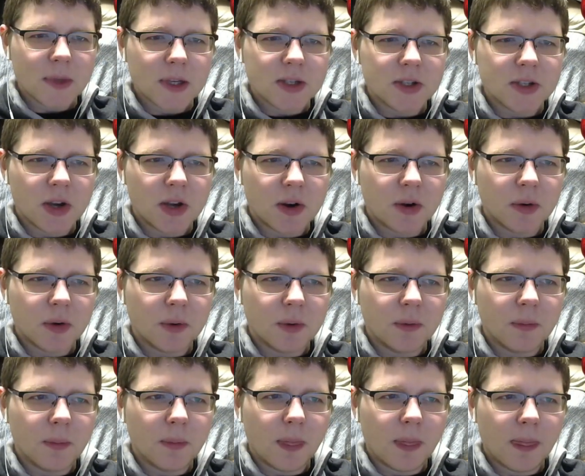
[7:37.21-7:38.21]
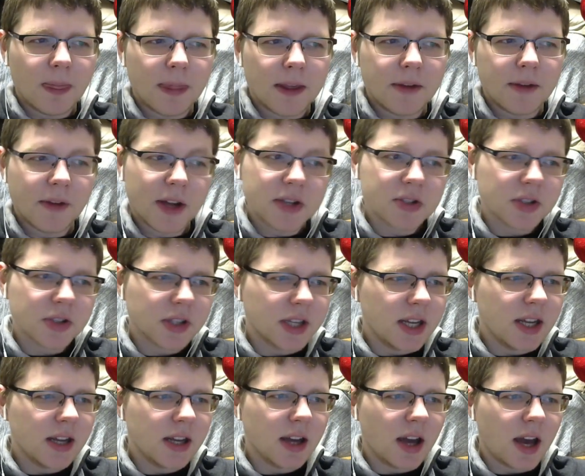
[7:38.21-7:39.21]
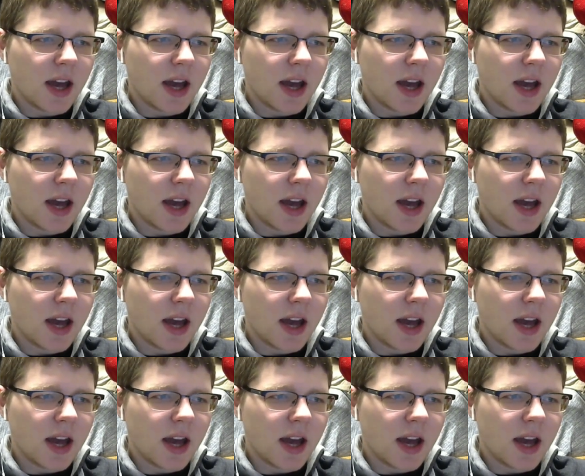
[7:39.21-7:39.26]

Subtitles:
So eventually